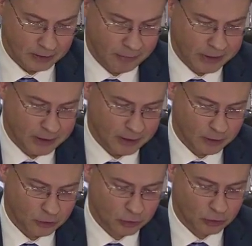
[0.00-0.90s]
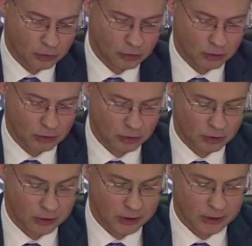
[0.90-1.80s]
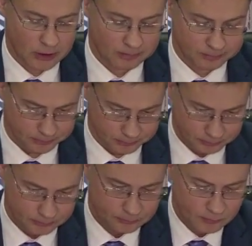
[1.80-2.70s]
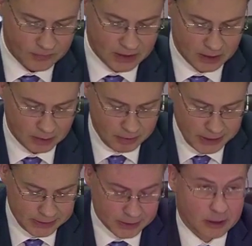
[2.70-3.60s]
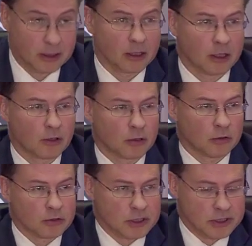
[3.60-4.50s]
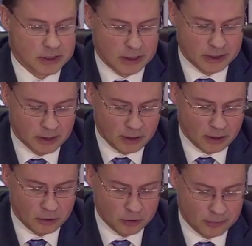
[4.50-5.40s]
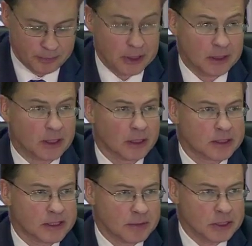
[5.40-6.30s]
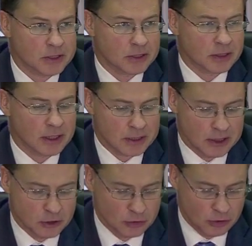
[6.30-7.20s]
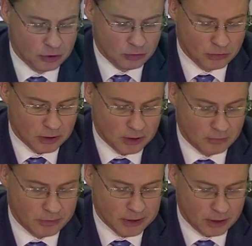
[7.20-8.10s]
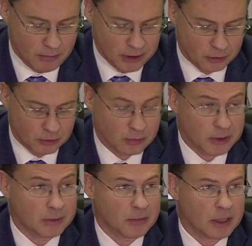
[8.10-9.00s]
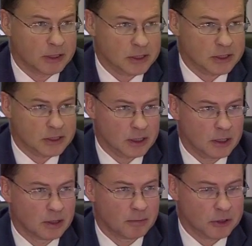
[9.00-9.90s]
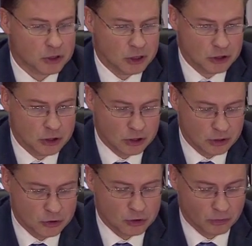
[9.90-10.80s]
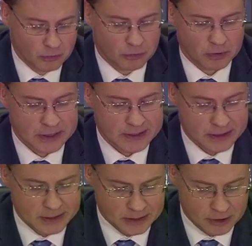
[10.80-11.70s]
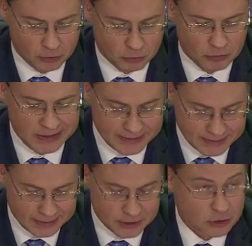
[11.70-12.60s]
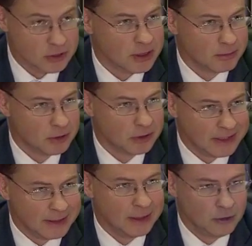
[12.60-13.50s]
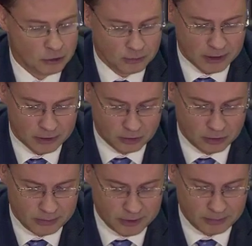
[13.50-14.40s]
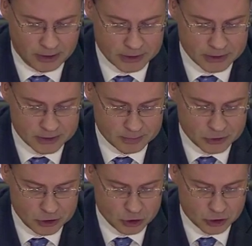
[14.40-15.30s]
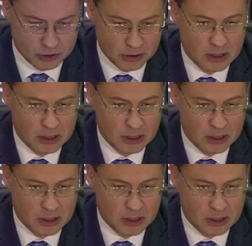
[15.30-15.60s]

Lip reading: we talk on binding clauses in European semester, as you know, we have macroeconomic imbalances procedure, so we'll assessing how to integrate sustainability into macroeconomic imbalances procedure,